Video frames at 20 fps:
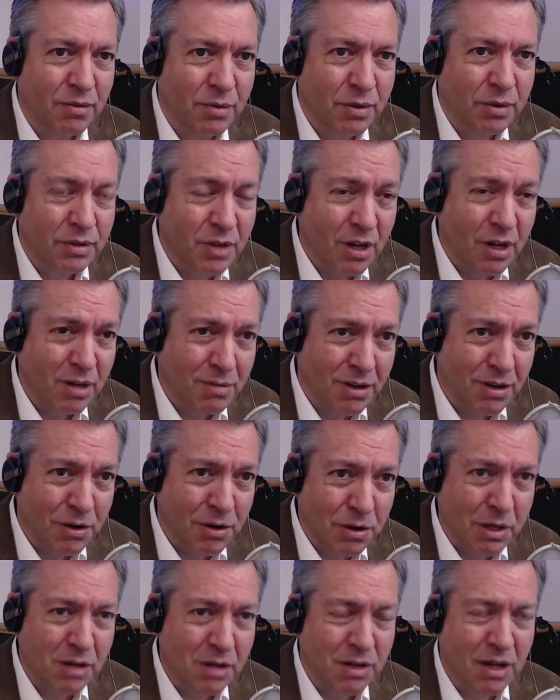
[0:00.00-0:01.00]
When we talk about
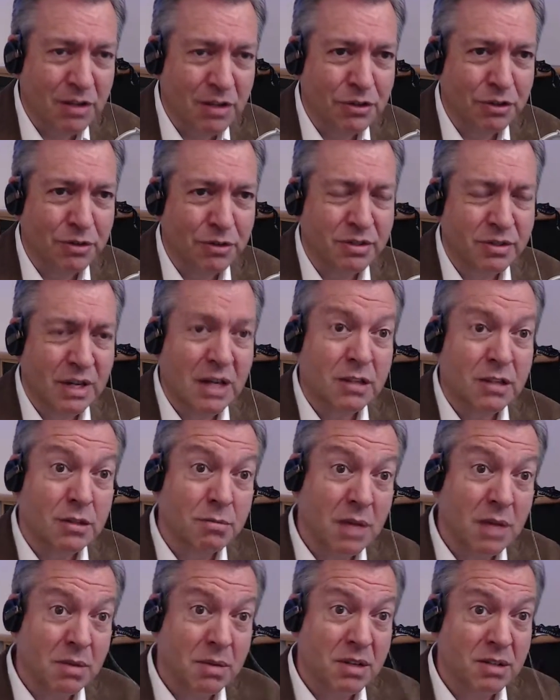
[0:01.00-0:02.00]
archaeological sites,
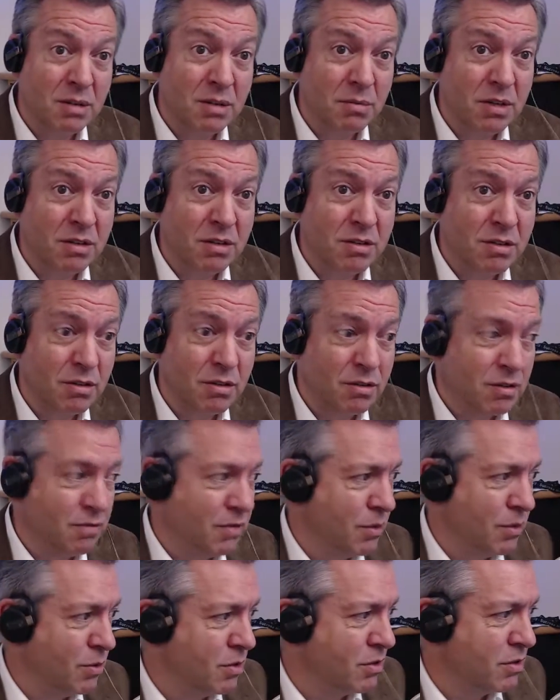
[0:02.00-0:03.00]
there may be some listeners
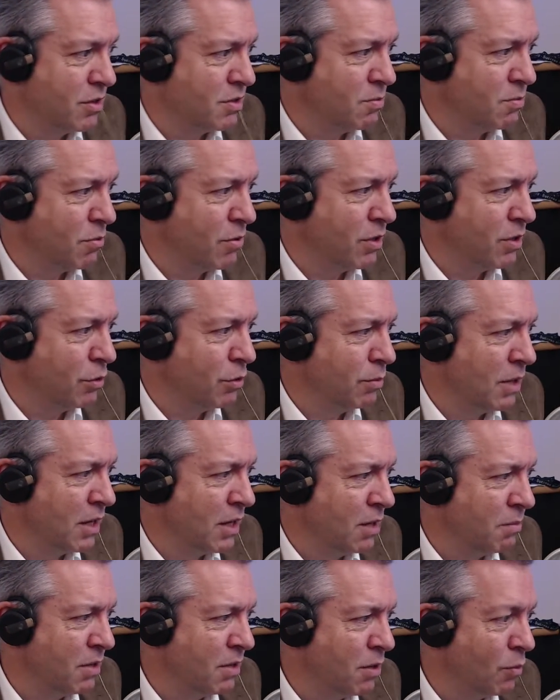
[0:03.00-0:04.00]
and viewers this morning who may
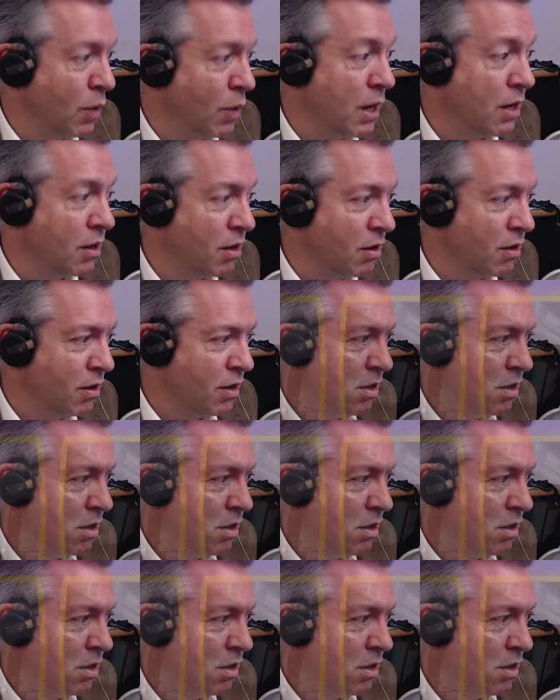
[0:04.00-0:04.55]
not be aware